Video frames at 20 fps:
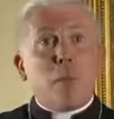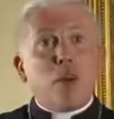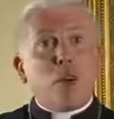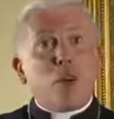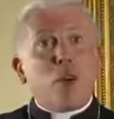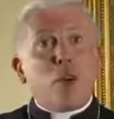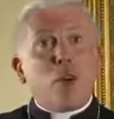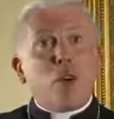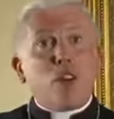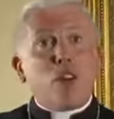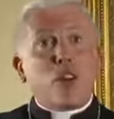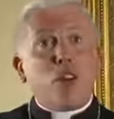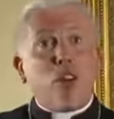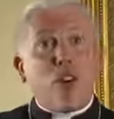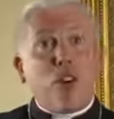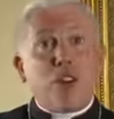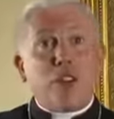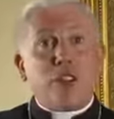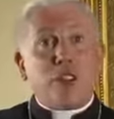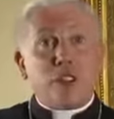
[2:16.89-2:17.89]
But the Lord
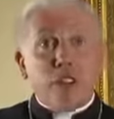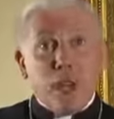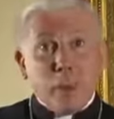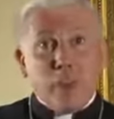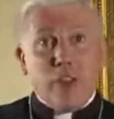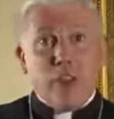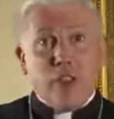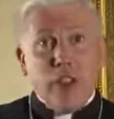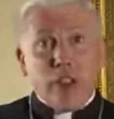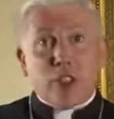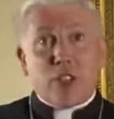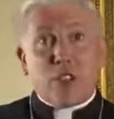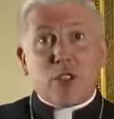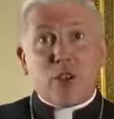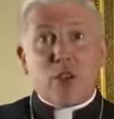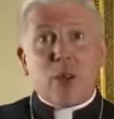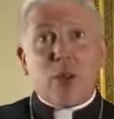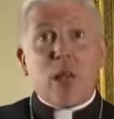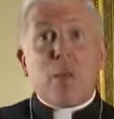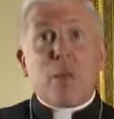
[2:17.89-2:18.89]
calls some of us
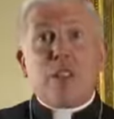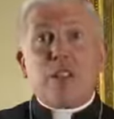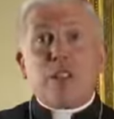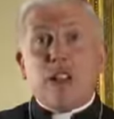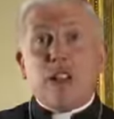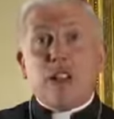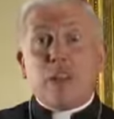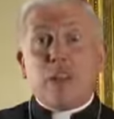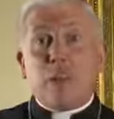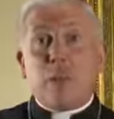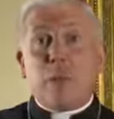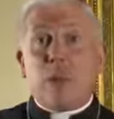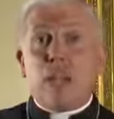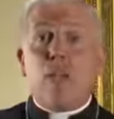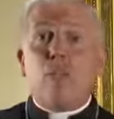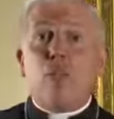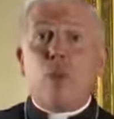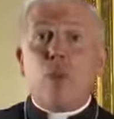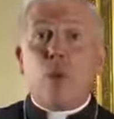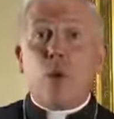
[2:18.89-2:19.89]
to imitate him
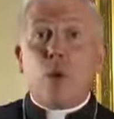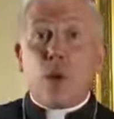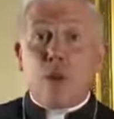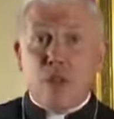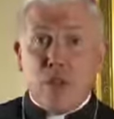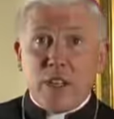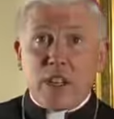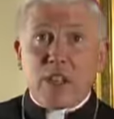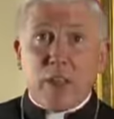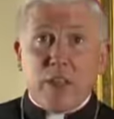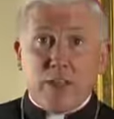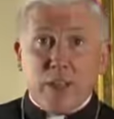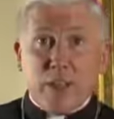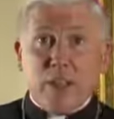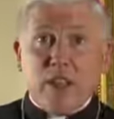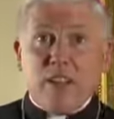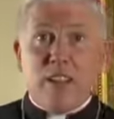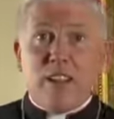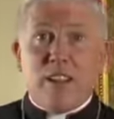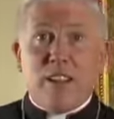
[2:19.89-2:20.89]
even more
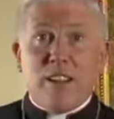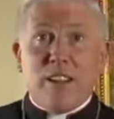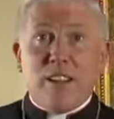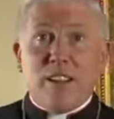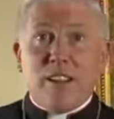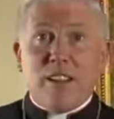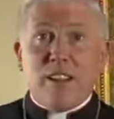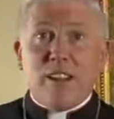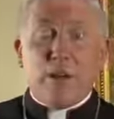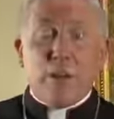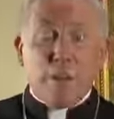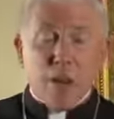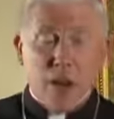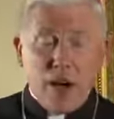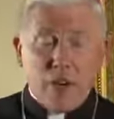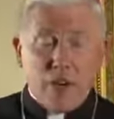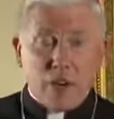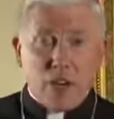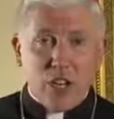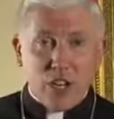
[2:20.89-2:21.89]
visibly in
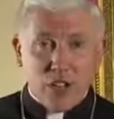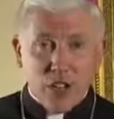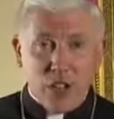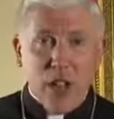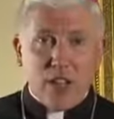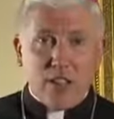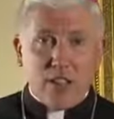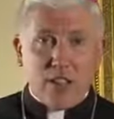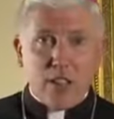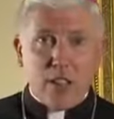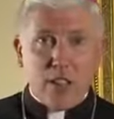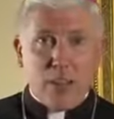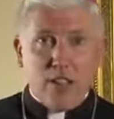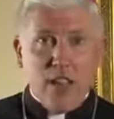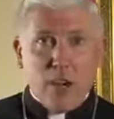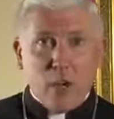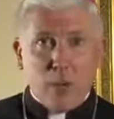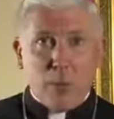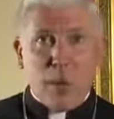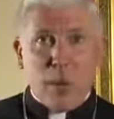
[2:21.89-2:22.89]
poverty,
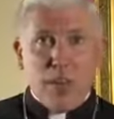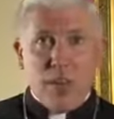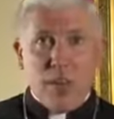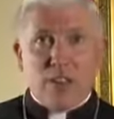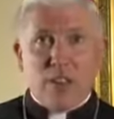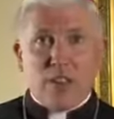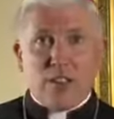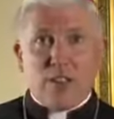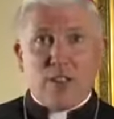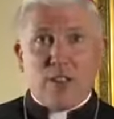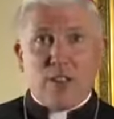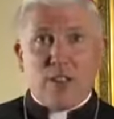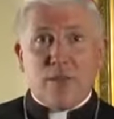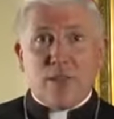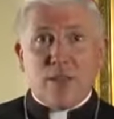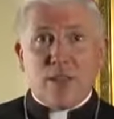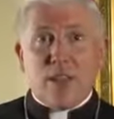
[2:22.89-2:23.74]
chastity, and obedience.